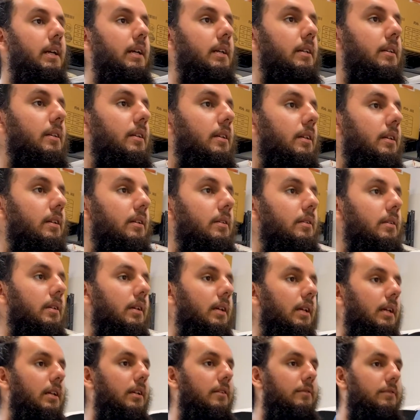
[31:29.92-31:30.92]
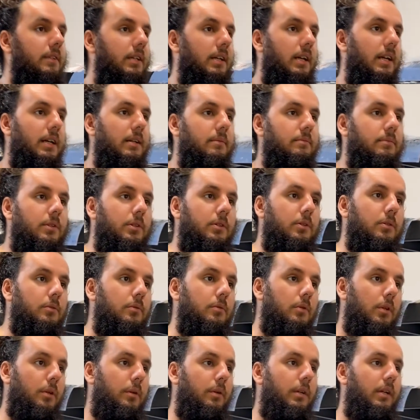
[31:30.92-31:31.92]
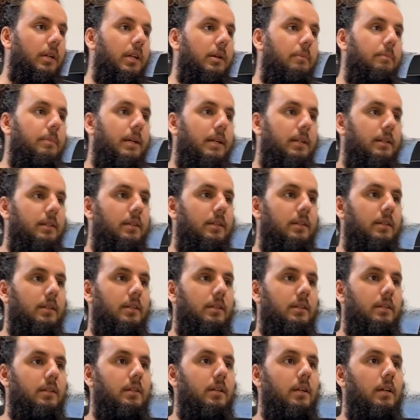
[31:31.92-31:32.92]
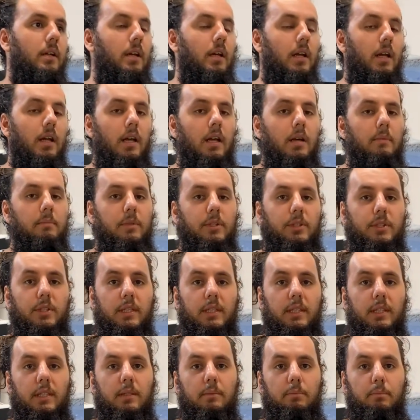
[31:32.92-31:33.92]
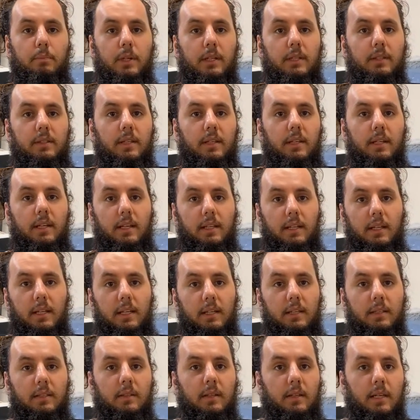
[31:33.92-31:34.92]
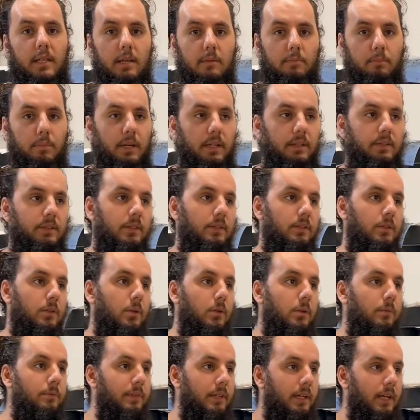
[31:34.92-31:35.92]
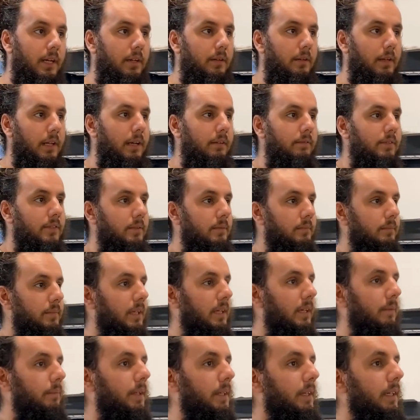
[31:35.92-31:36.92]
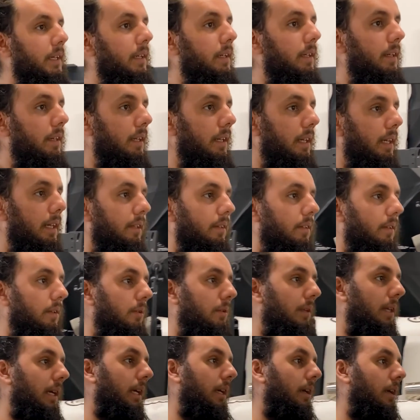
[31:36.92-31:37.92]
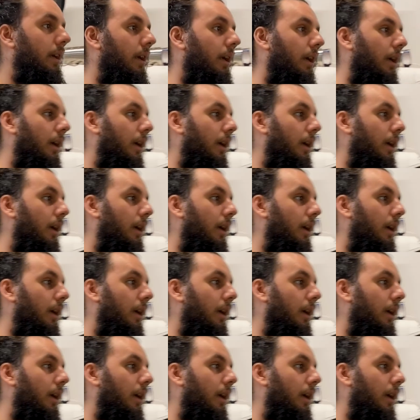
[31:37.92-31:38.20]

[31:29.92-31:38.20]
had enough time to load it up onto the machine, print it, and then heat press it. So hopefully I'll have some time at the end of the day to do that.